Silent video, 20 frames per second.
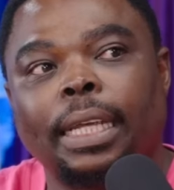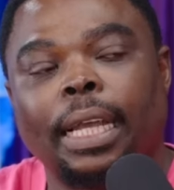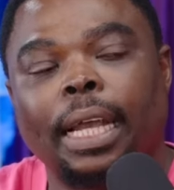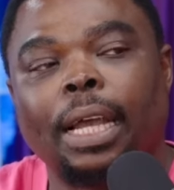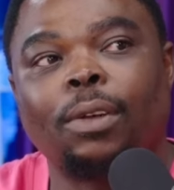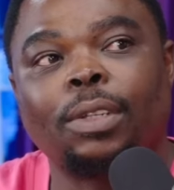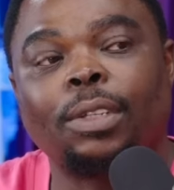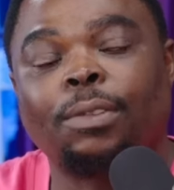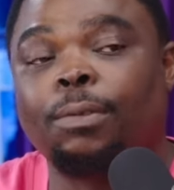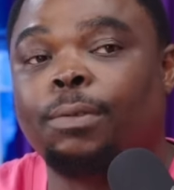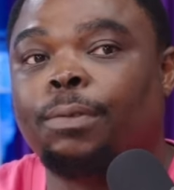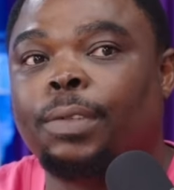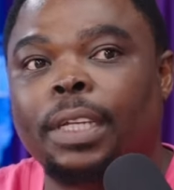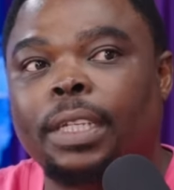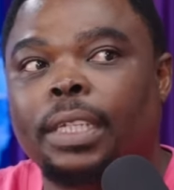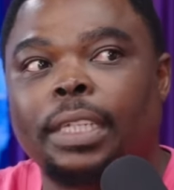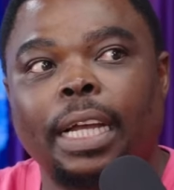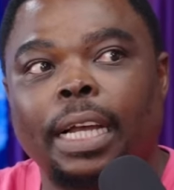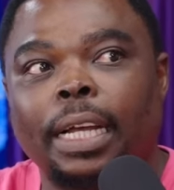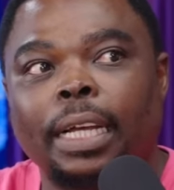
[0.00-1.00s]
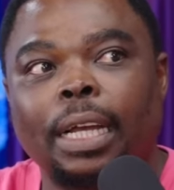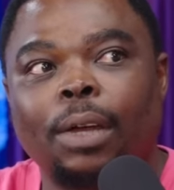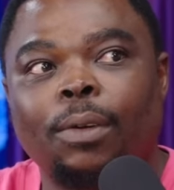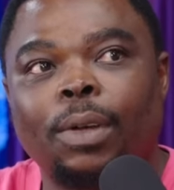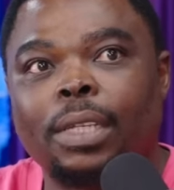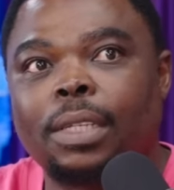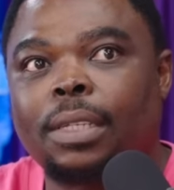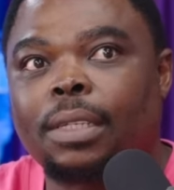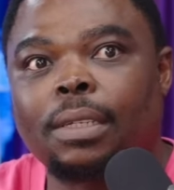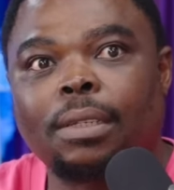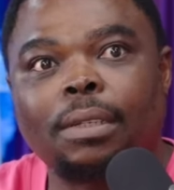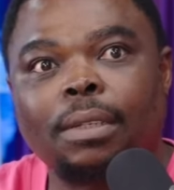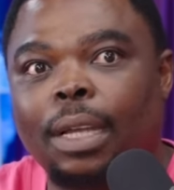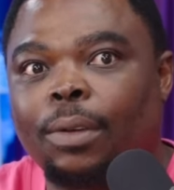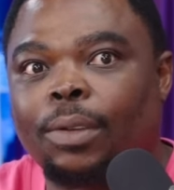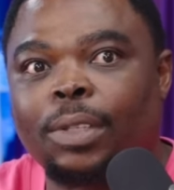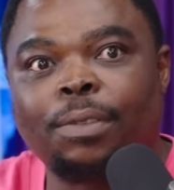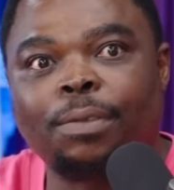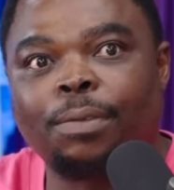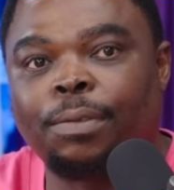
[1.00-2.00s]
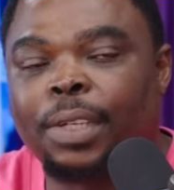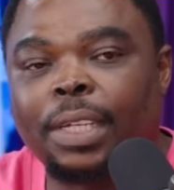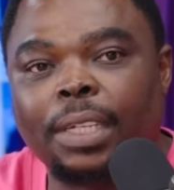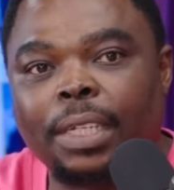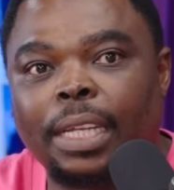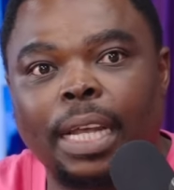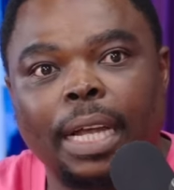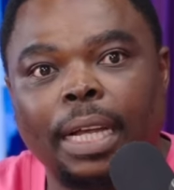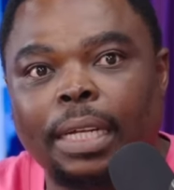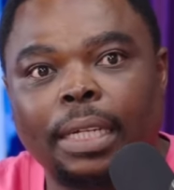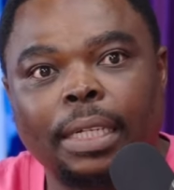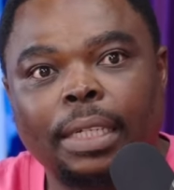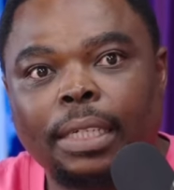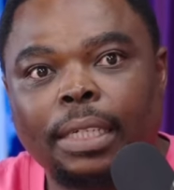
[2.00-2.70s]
Yeah, I was very young. I was very young.